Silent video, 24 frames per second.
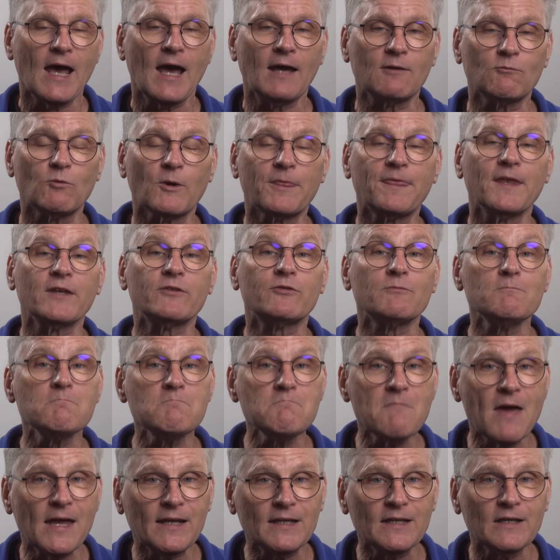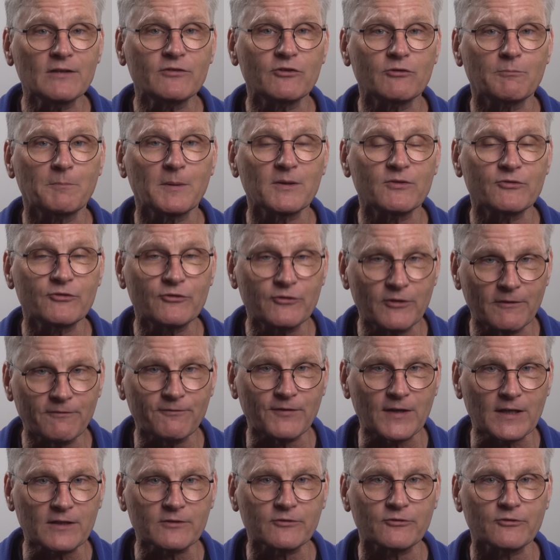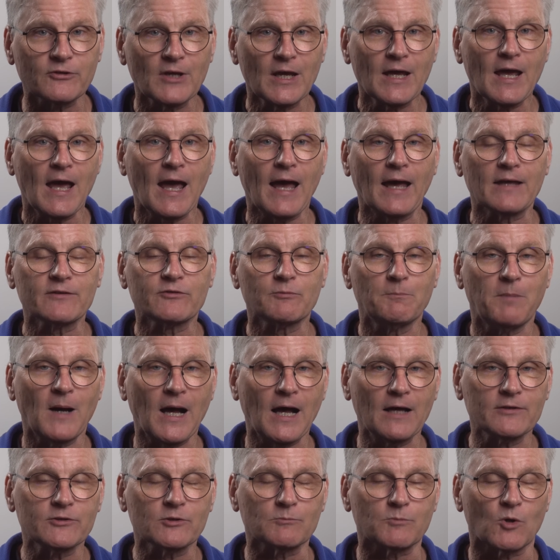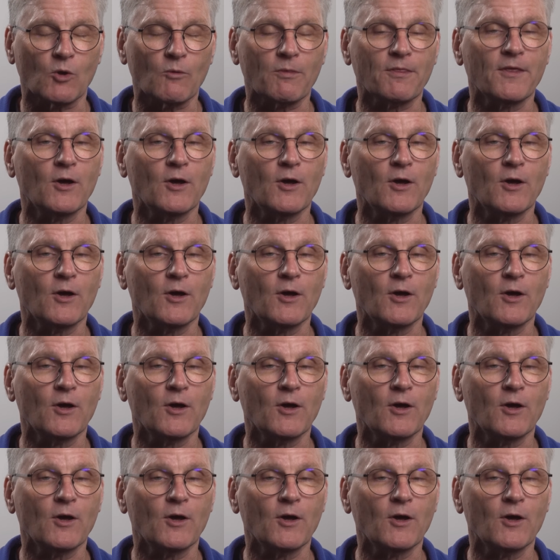and with as many specifics as possible.